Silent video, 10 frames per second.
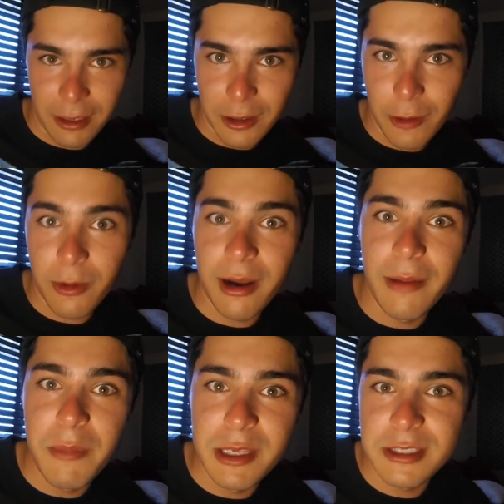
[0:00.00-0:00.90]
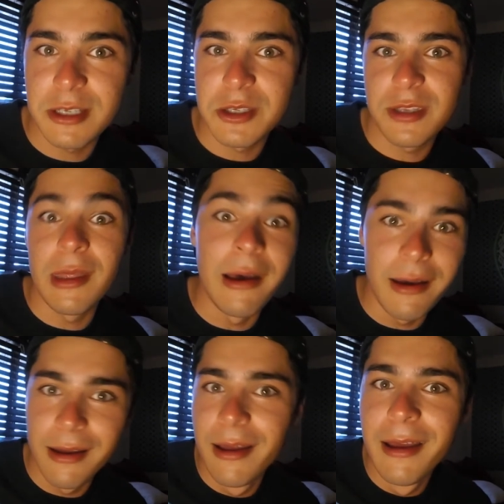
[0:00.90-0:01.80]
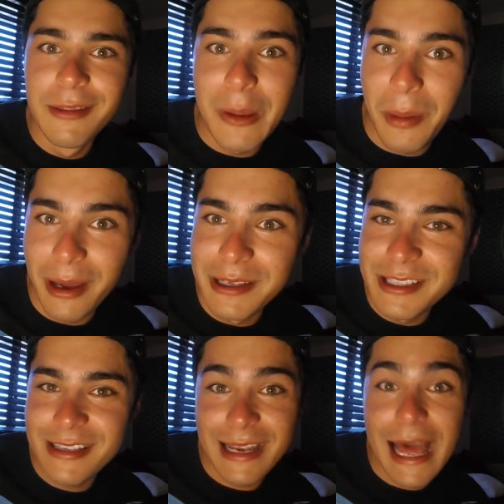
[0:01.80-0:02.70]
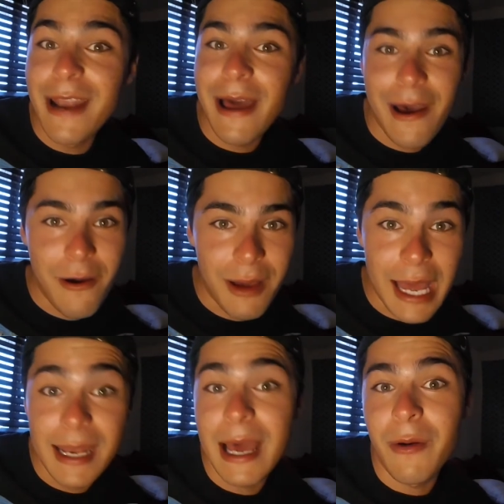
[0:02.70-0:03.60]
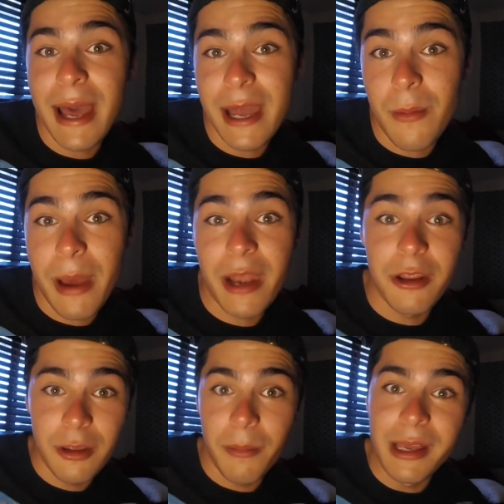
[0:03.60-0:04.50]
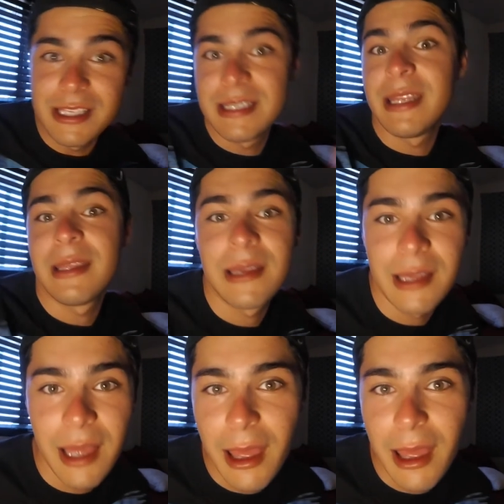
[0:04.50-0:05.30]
you know, where I missed the bus and how I had to buy another bus ticket